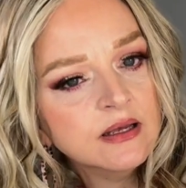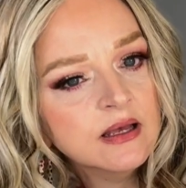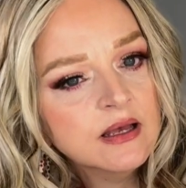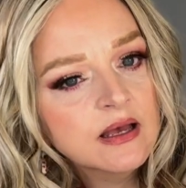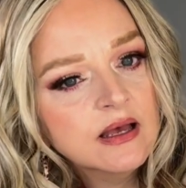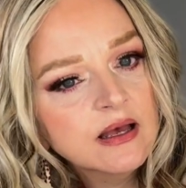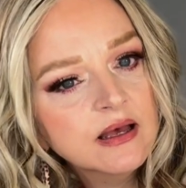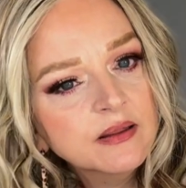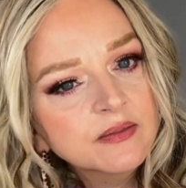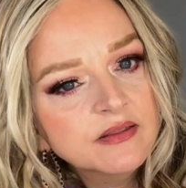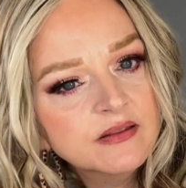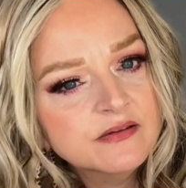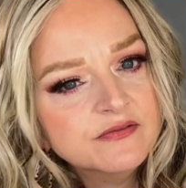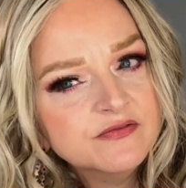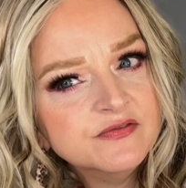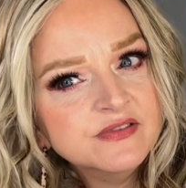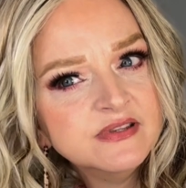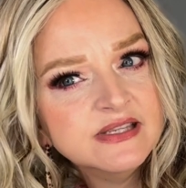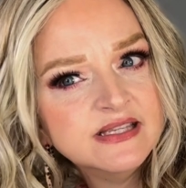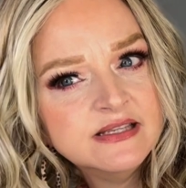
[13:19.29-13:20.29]
The
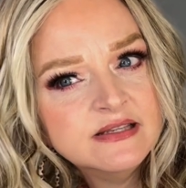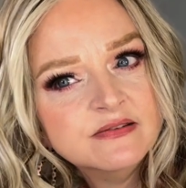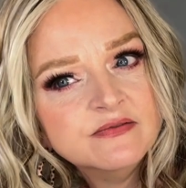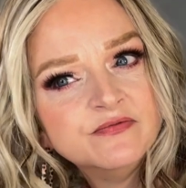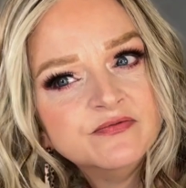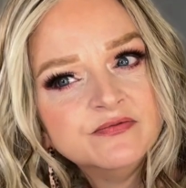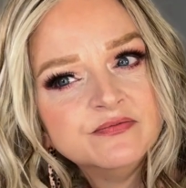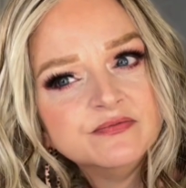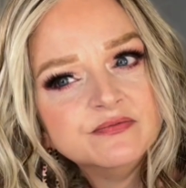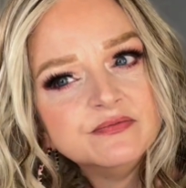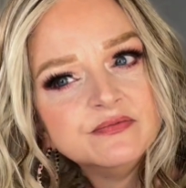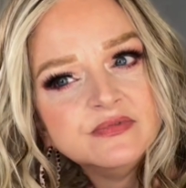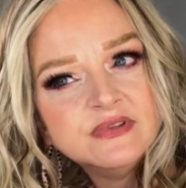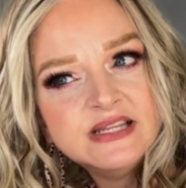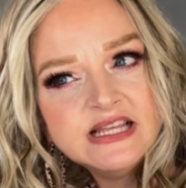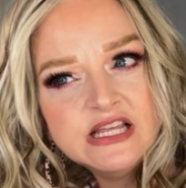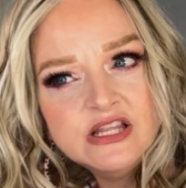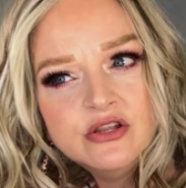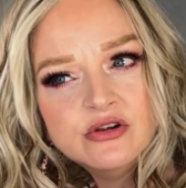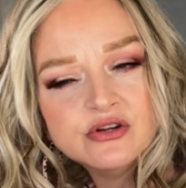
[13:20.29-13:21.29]

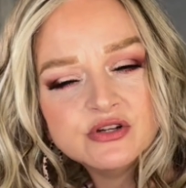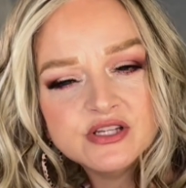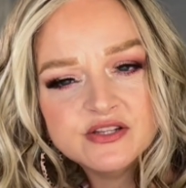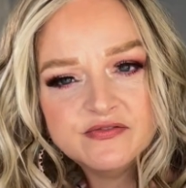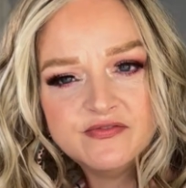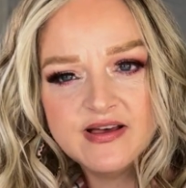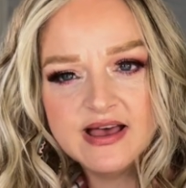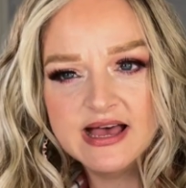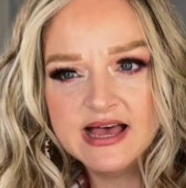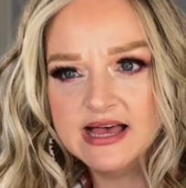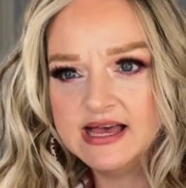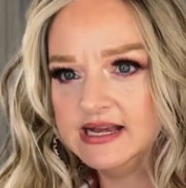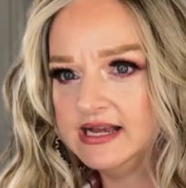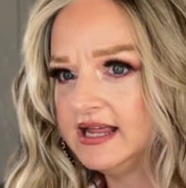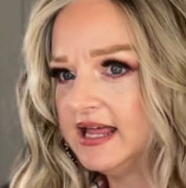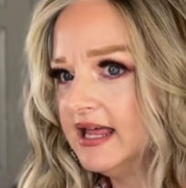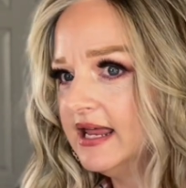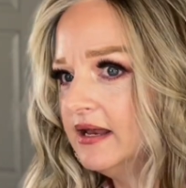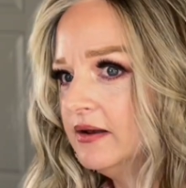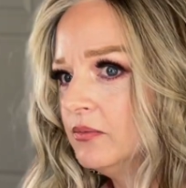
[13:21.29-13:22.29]
denier's fine,
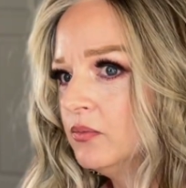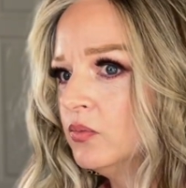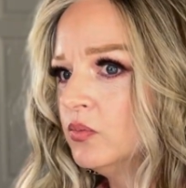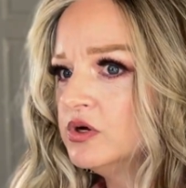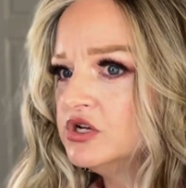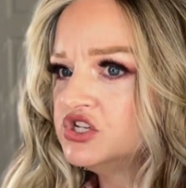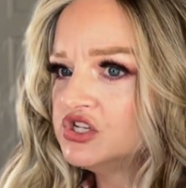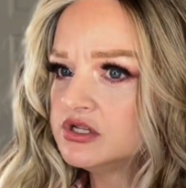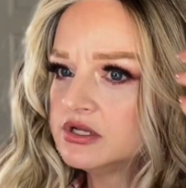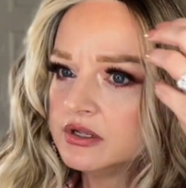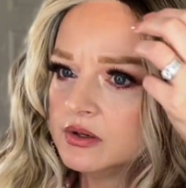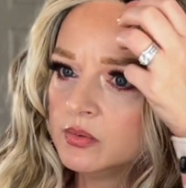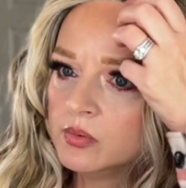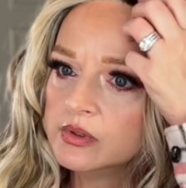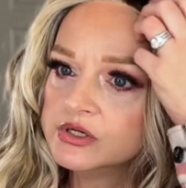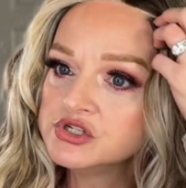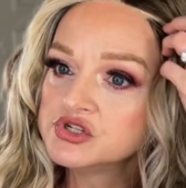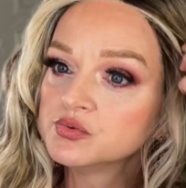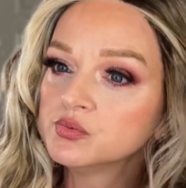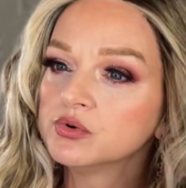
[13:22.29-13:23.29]
and which
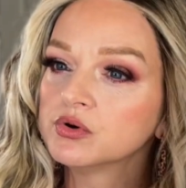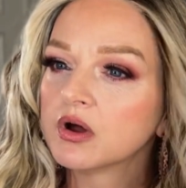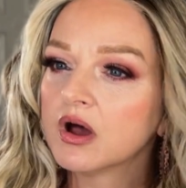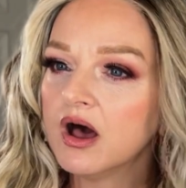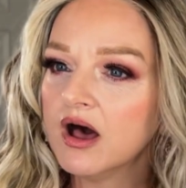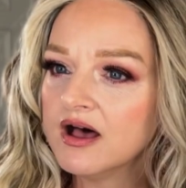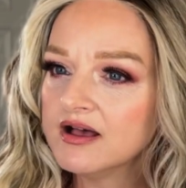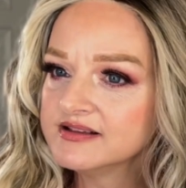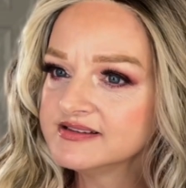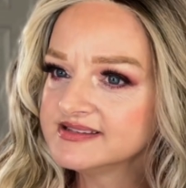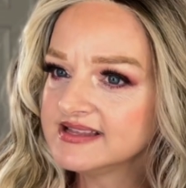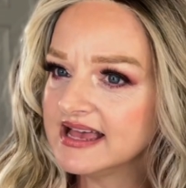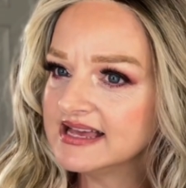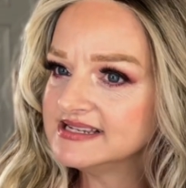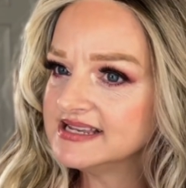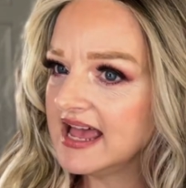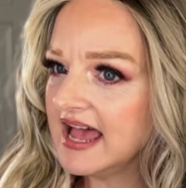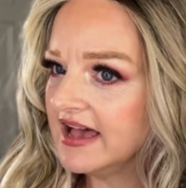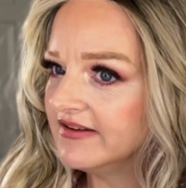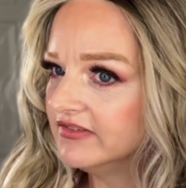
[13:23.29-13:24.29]
will cause that
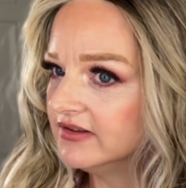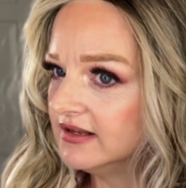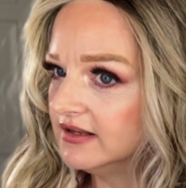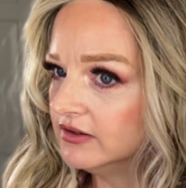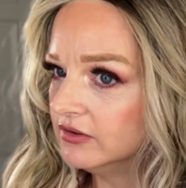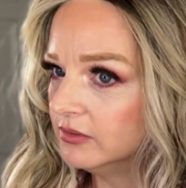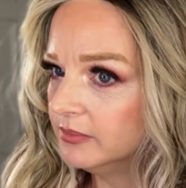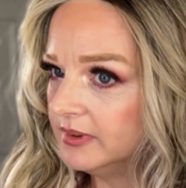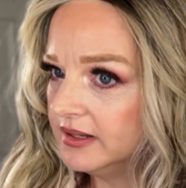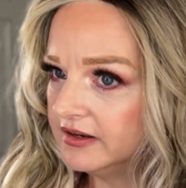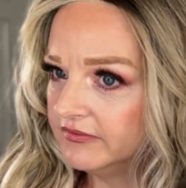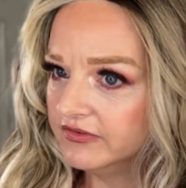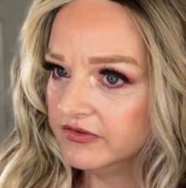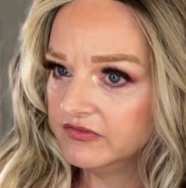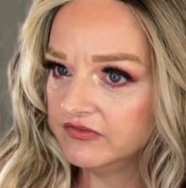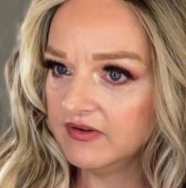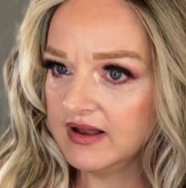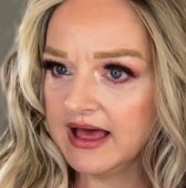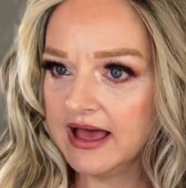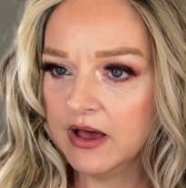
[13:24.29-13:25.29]
to have a little bit of a
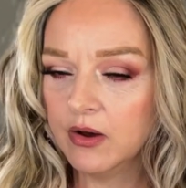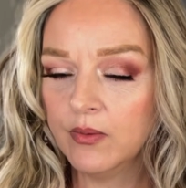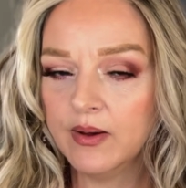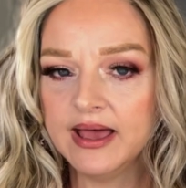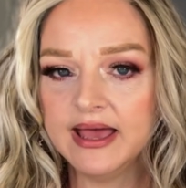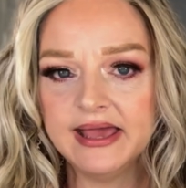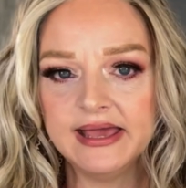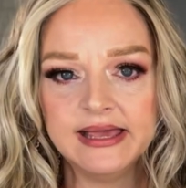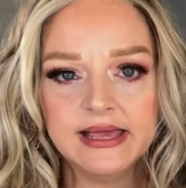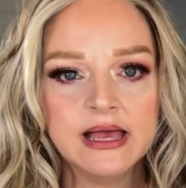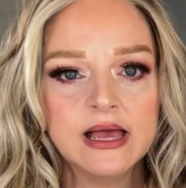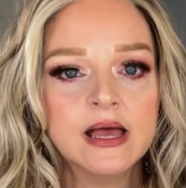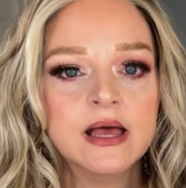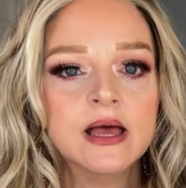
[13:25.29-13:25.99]
flyaway.